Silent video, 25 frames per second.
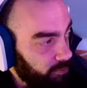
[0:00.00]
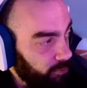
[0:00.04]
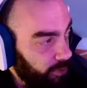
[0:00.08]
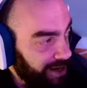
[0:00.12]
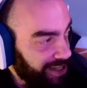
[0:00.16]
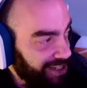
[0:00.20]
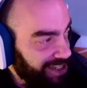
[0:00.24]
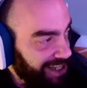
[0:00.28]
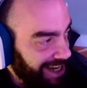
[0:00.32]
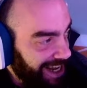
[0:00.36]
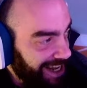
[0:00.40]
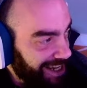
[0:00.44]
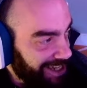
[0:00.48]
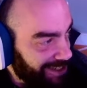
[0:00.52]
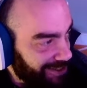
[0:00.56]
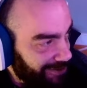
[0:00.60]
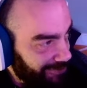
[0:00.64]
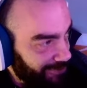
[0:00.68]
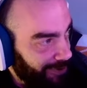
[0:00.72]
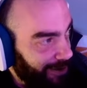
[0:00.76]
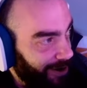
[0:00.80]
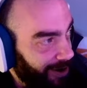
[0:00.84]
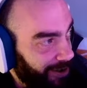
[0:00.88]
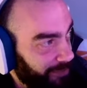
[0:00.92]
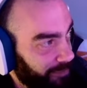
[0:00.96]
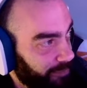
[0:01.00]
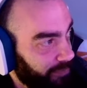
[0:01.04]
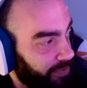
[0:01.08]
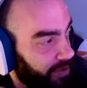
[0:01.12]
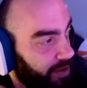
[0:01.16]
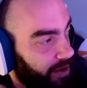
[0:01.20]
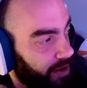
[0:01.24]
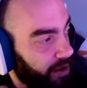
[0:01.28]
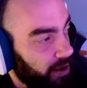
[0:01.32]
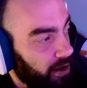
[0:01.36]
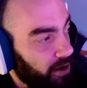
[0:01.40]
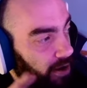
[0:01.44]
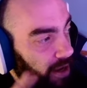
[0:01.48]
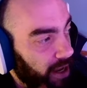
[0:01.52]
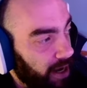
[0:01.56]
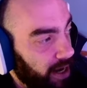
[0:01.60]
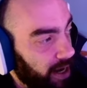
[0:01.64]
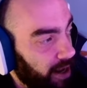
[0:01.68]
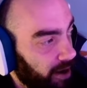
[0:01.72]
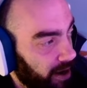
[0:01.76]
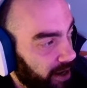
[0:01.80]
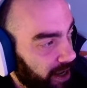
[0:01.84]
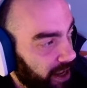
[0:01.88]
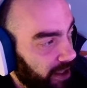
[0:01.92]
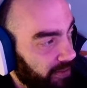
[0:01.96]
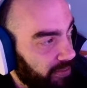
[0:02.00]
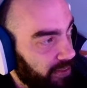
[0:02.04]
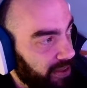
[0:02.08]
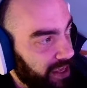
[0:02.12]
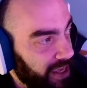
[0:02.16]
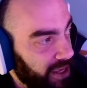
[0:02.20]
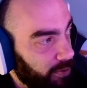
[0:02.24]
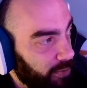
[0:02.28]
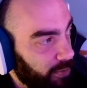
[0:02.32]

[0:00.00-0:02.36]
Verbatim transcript: braced against a wall. Okay, now he, I think he